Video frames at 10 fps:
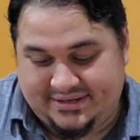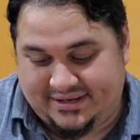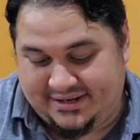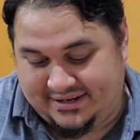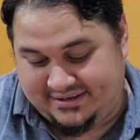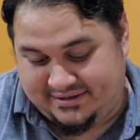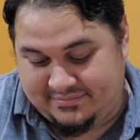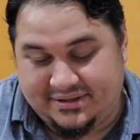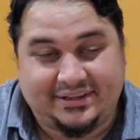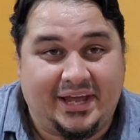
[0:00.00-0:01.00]
Uh, give
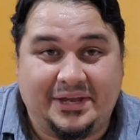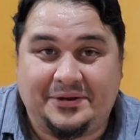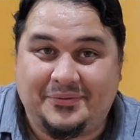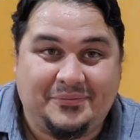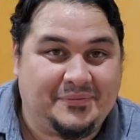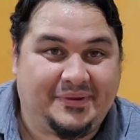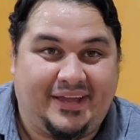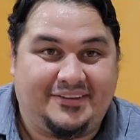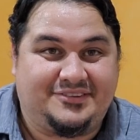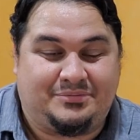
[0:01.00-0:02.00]
me a like
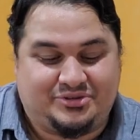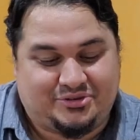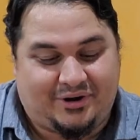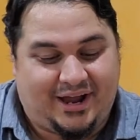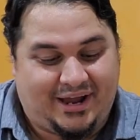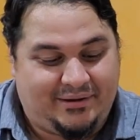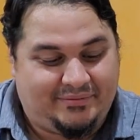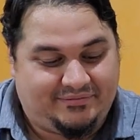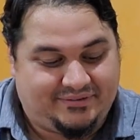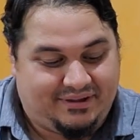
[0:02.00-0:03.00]
and
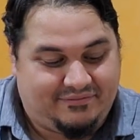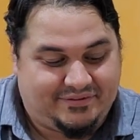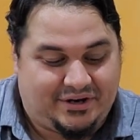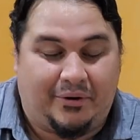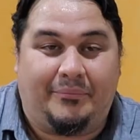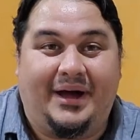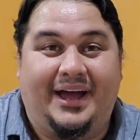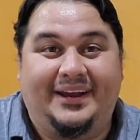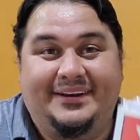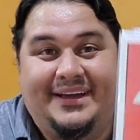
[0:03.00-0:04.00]
subscribe if you if you don't
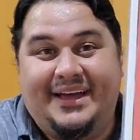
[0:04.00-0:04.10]
mind.